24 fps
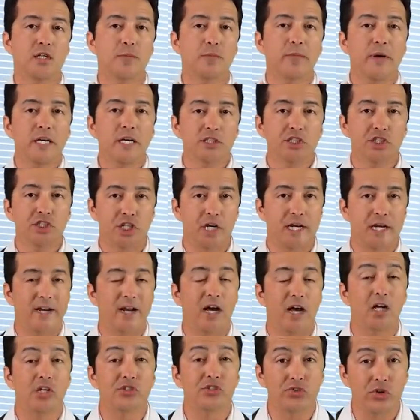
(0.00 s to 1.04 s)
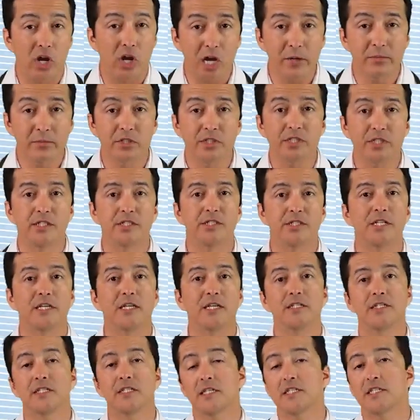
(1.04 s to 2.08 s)
dementia and Alzheimer's
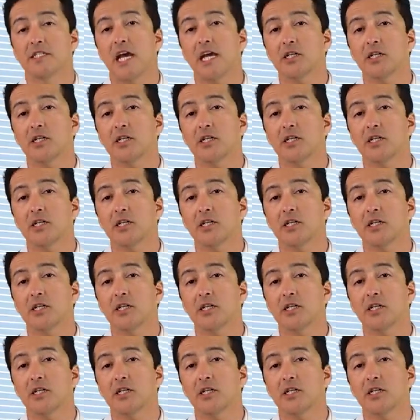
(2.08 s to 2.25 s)
disease is